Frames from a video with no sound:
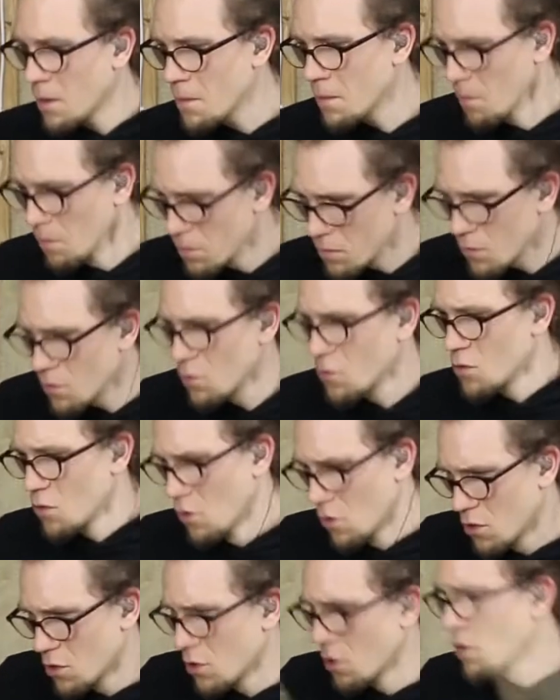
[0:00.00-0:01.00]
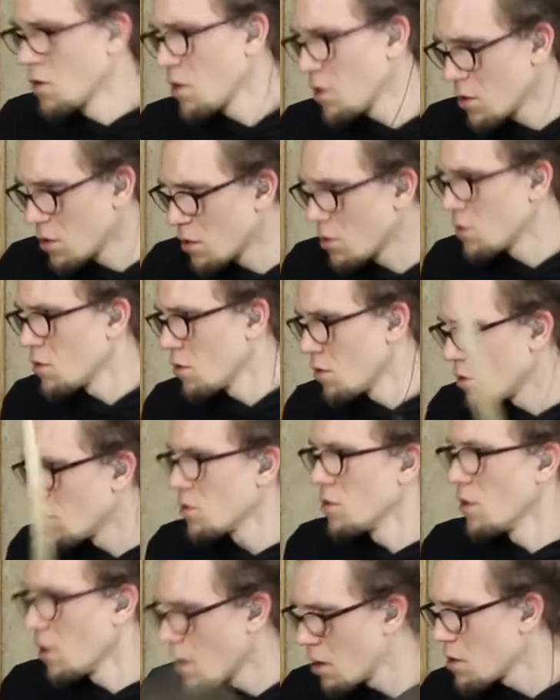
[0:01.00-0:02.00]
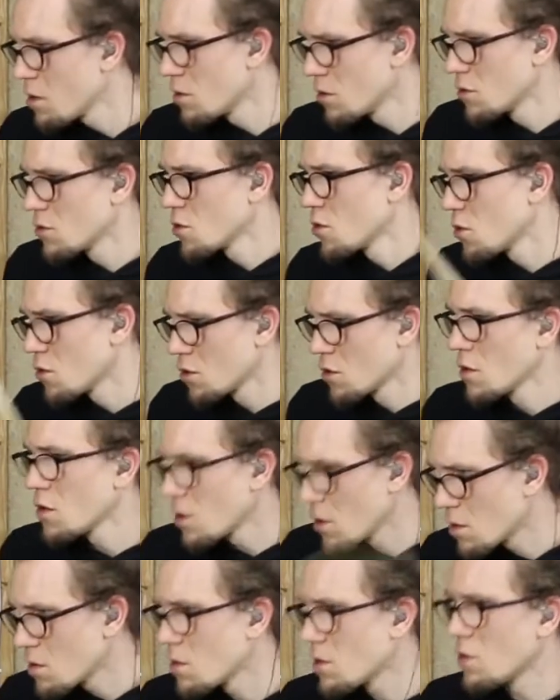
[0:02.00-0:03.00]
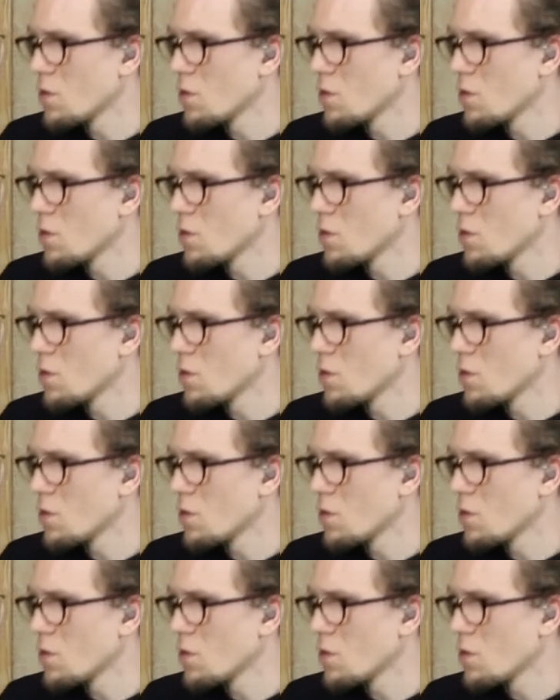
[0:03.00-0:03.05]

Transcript: more precisely and as a result almost